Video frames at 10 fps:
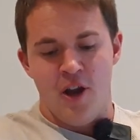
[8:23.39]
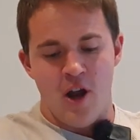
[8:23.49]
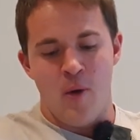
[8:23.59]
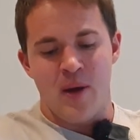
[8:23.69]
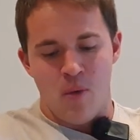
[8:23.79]

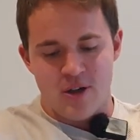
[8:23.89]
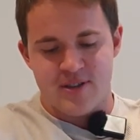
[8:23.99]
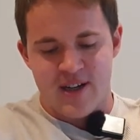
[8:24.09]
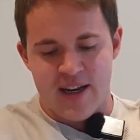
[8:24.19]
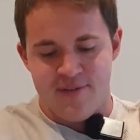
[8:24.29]
knowing
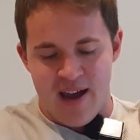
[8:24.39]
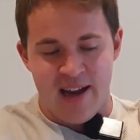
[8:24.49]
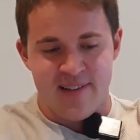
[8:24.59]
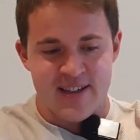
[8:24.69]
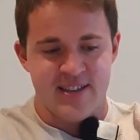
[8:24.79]
what kind of
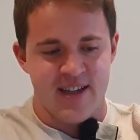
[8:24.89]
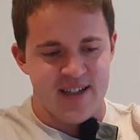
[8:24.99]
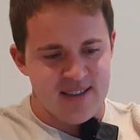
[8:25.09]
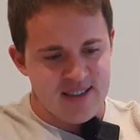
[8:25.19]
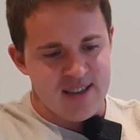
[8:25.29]
athlete he
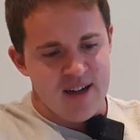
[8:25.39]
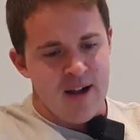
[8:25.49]
is.